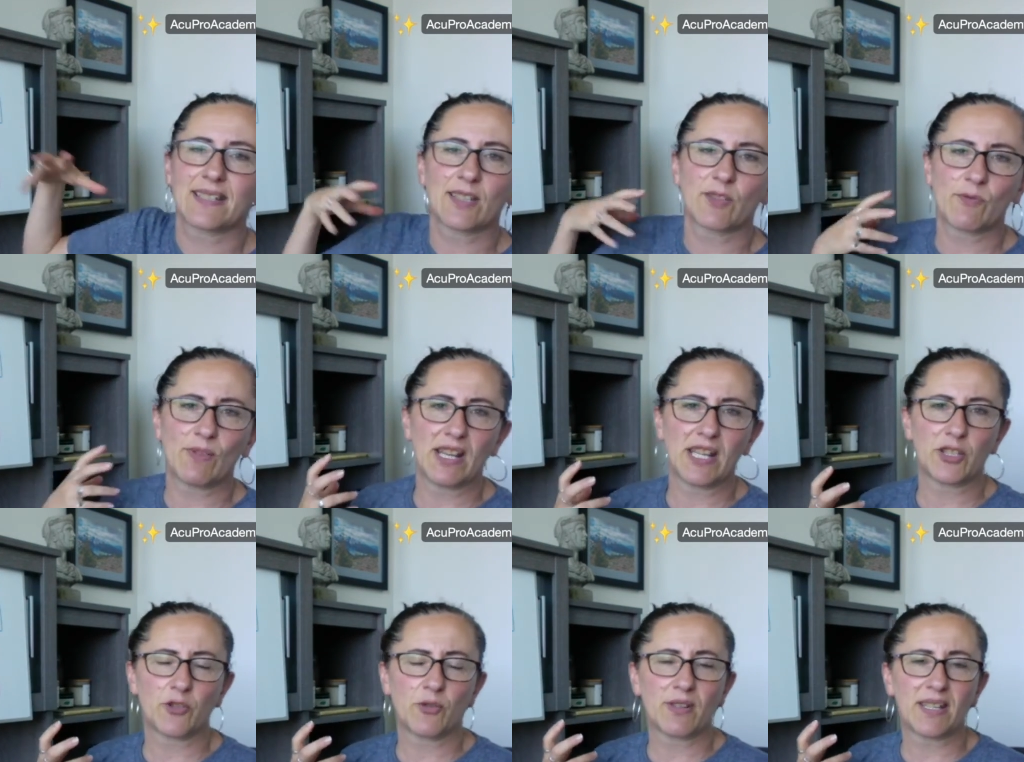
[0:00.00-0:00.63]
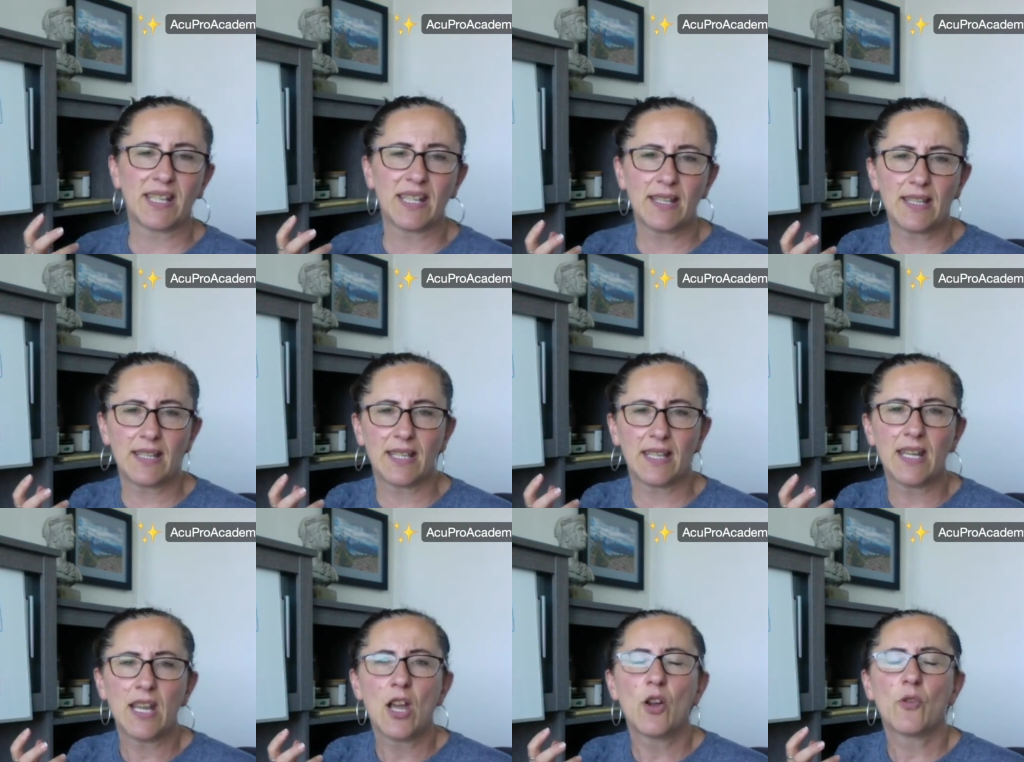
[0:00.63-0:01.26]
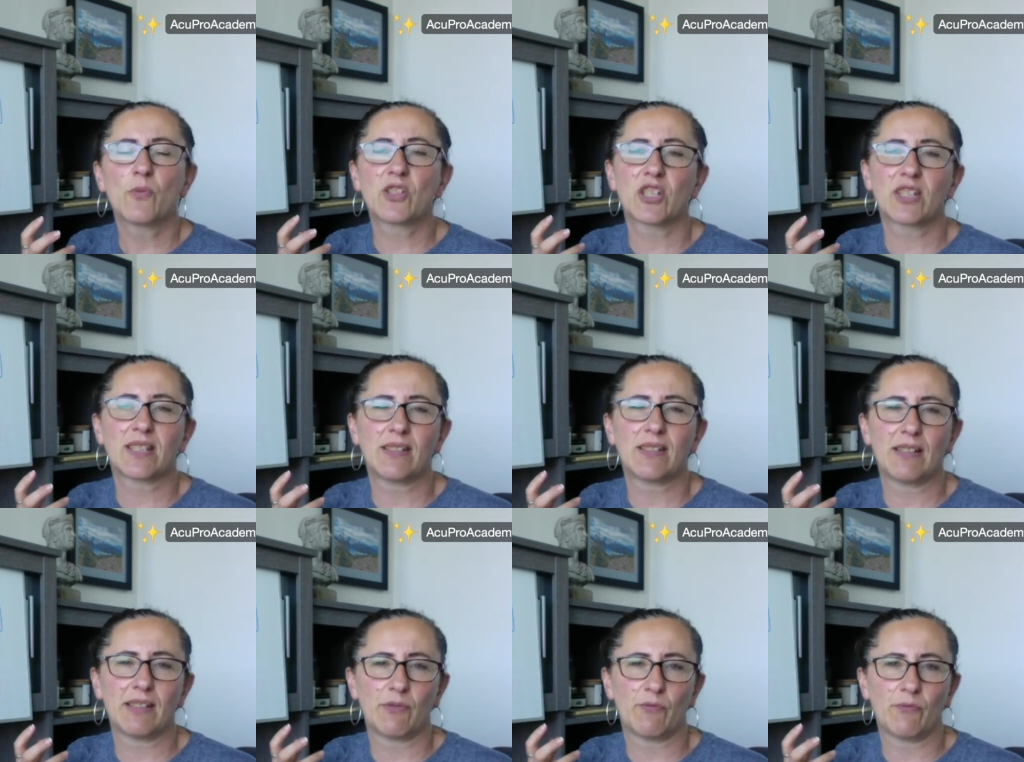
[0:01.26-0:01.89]
is related to kidney, which is
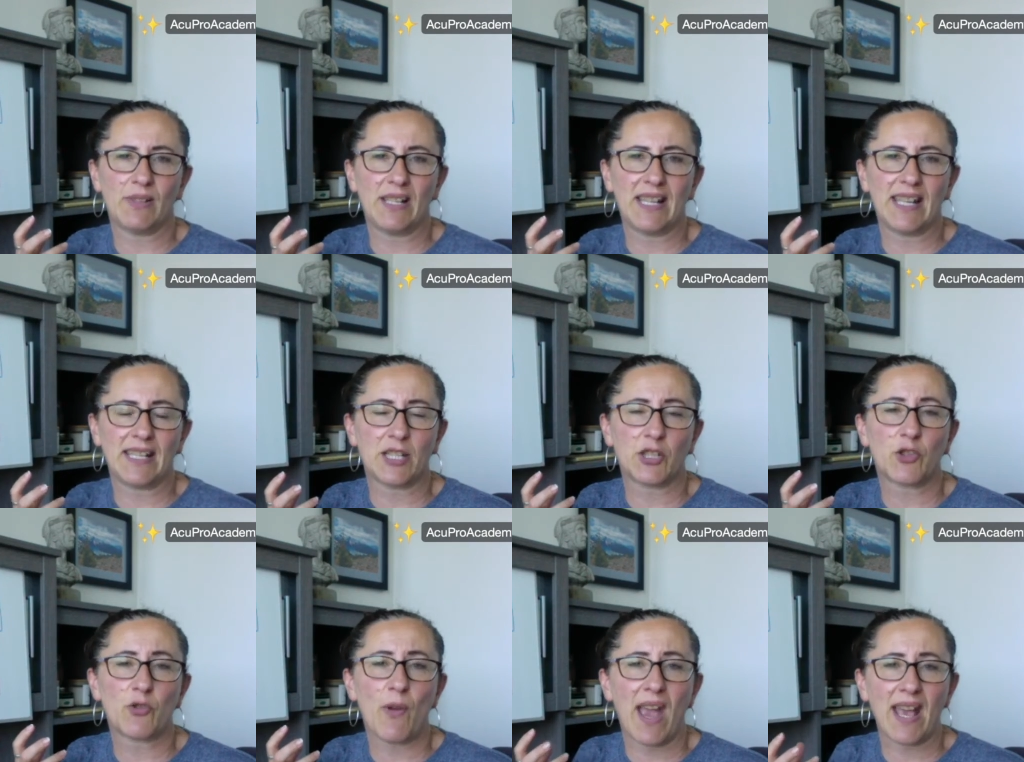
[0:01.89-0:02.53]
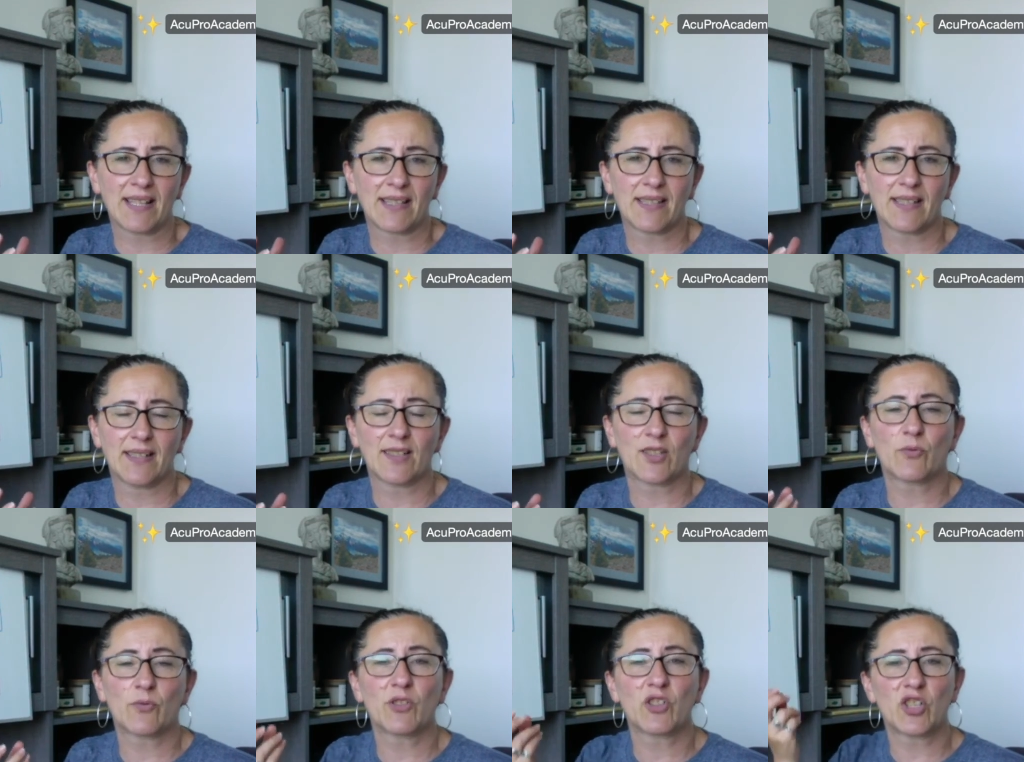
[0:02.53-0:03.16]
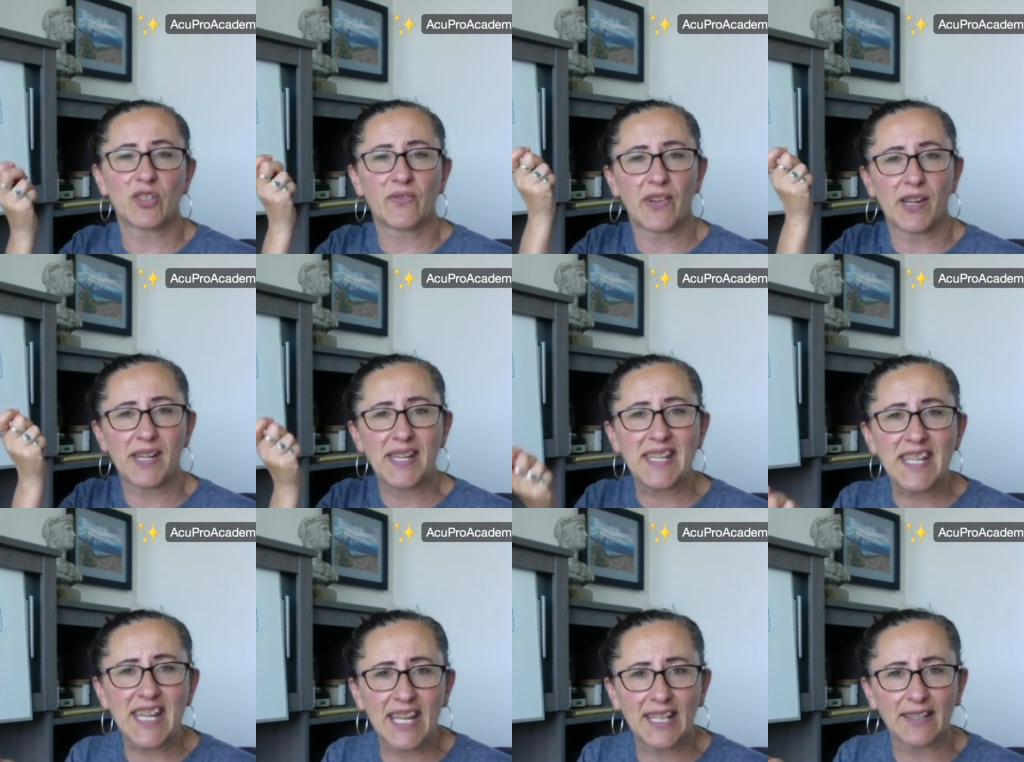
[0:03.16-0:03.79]
related to essence, which is very
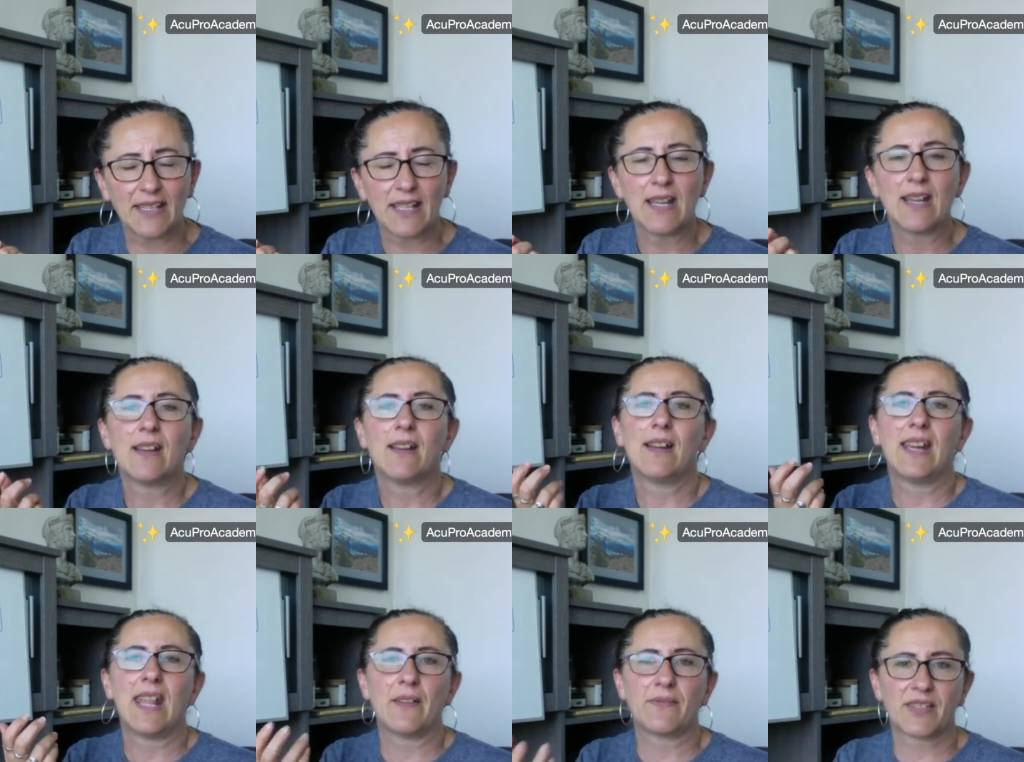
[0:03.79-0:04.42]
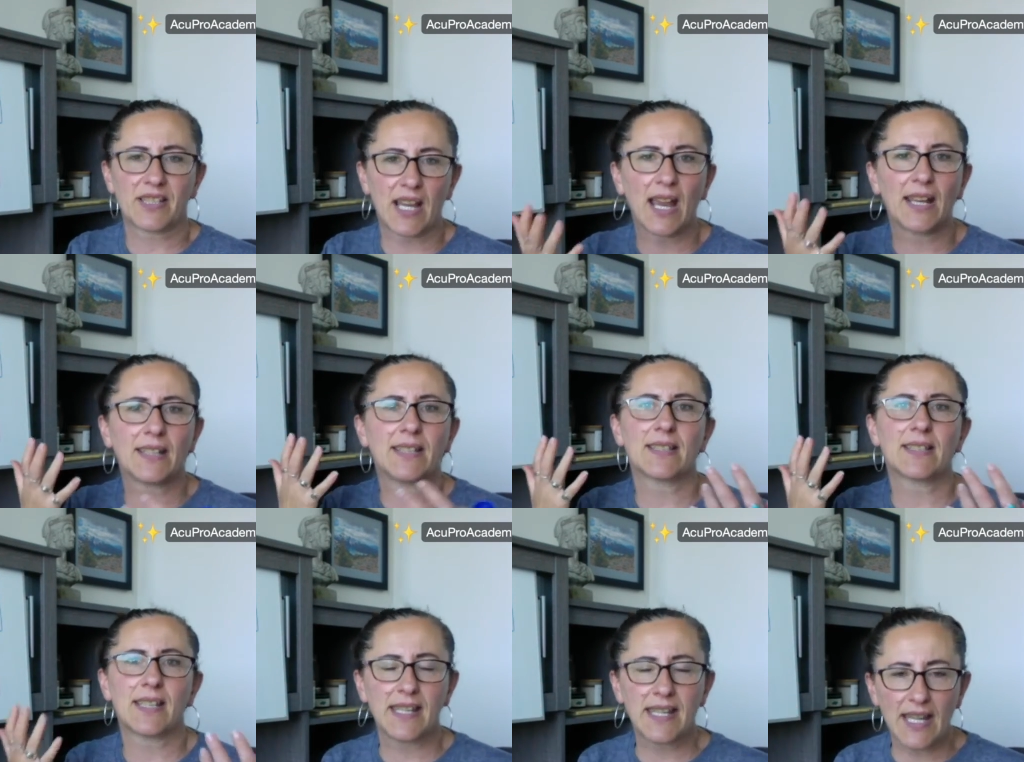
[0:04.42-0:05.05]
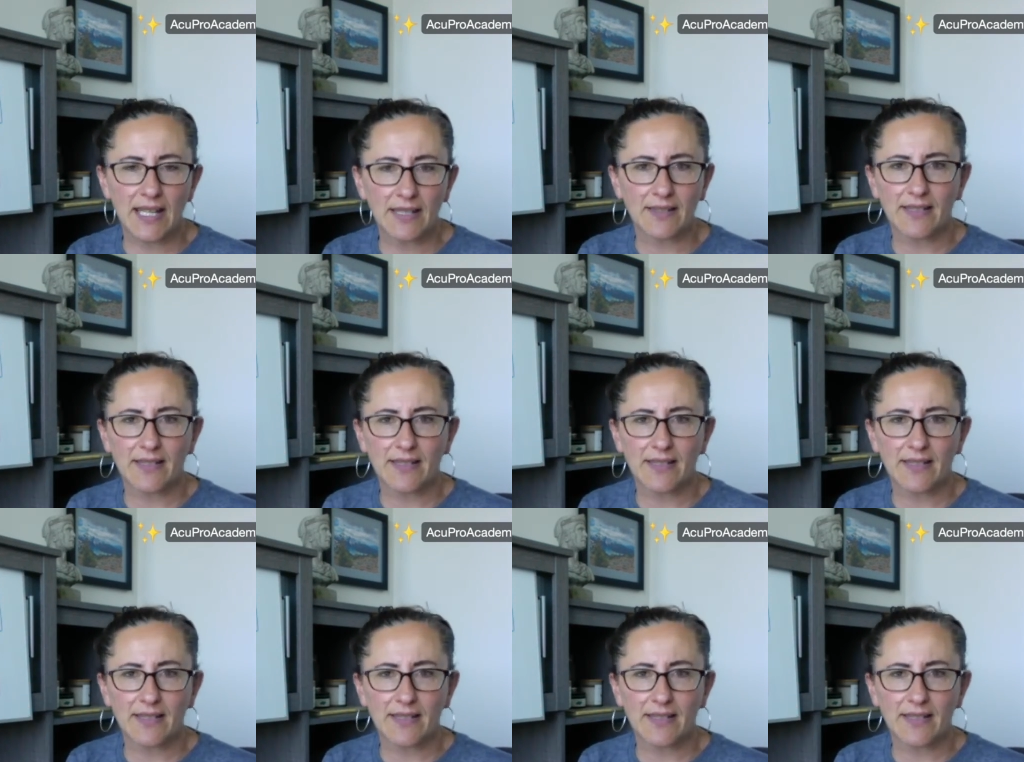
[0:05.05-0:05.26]
yin. Left side is the yin